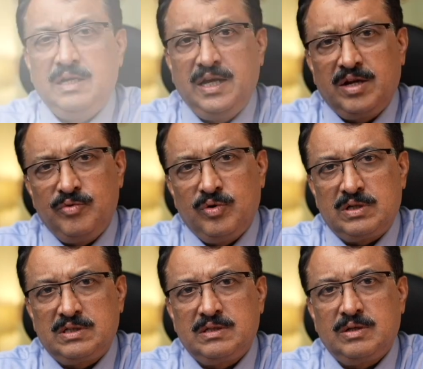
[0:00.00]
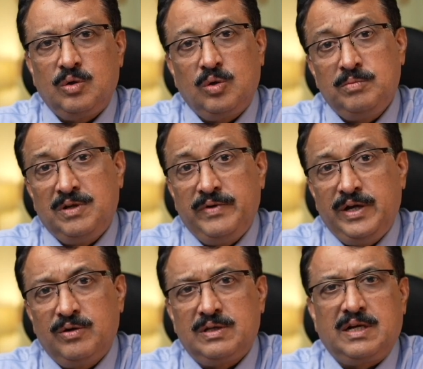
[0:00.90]
Dear viewers, hope the
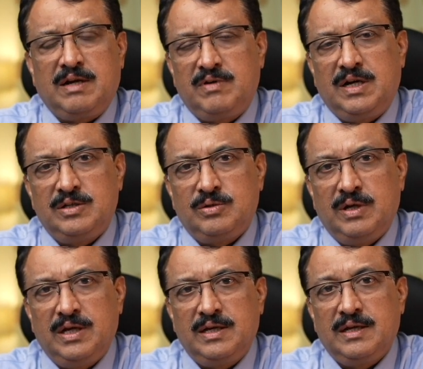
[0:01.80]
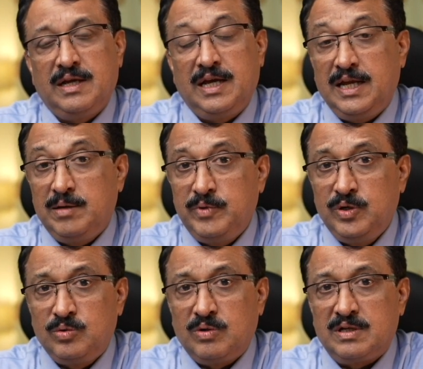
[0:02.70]
video that I have done today helped
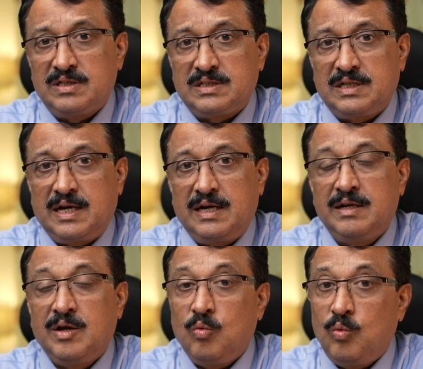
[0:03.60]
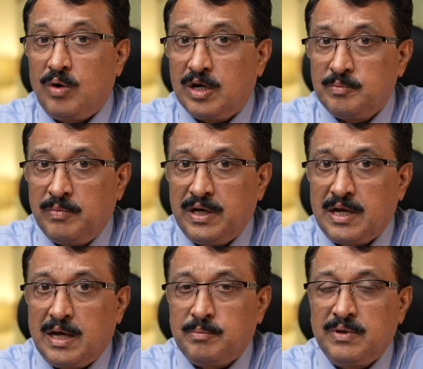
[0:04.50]
you to understand what might
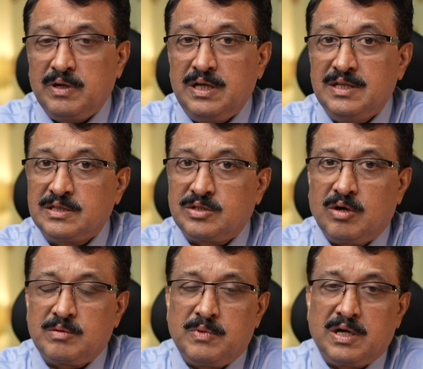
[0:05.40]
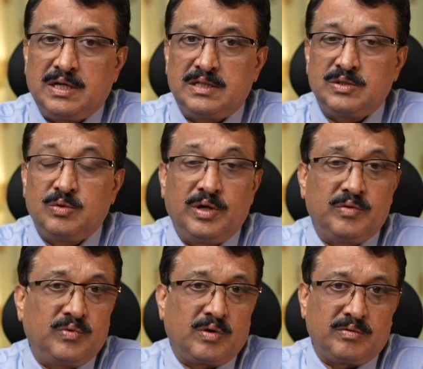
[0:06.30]
happen in the stock markets
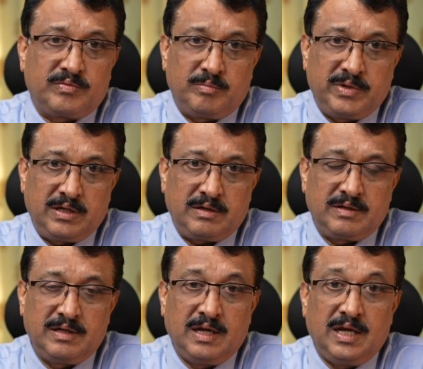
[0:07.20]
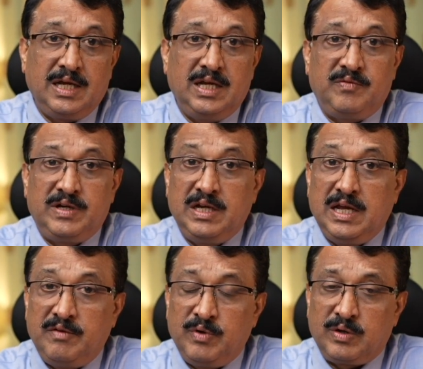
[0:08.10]
going forward from here. It
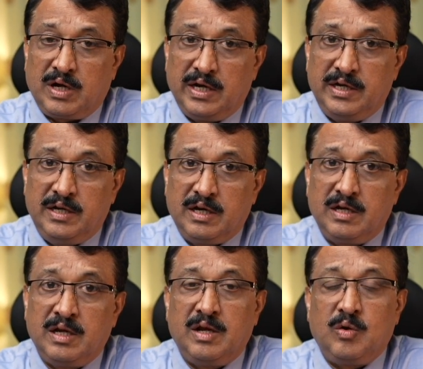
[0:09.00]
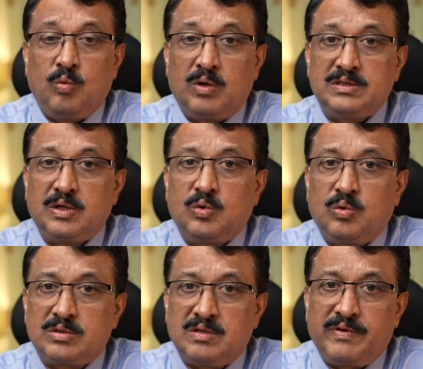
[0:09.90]
gave you an idea what is the
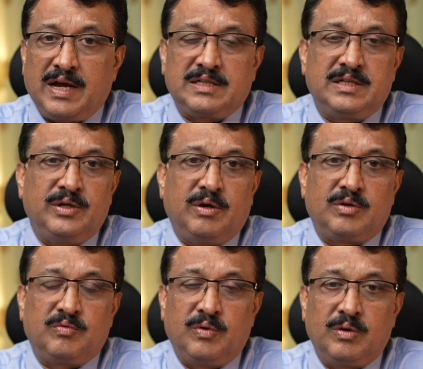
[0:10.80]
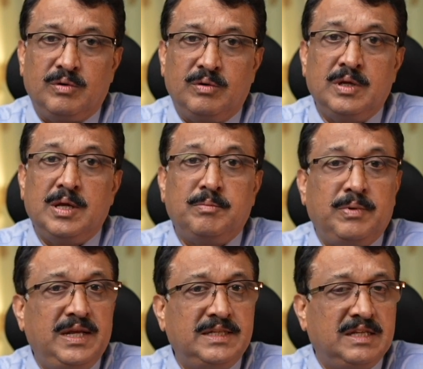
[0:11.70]
course of action you have to follow,
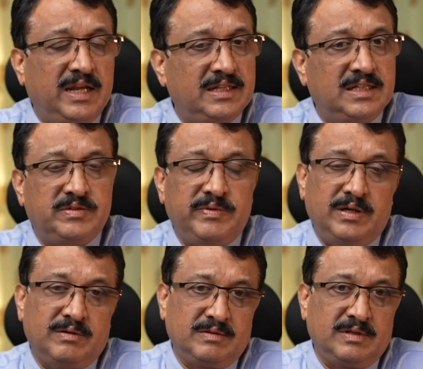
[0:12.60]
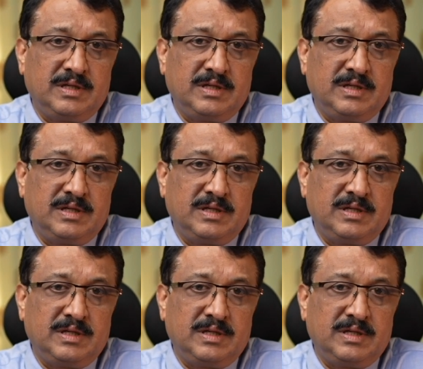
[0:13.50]
please like this video.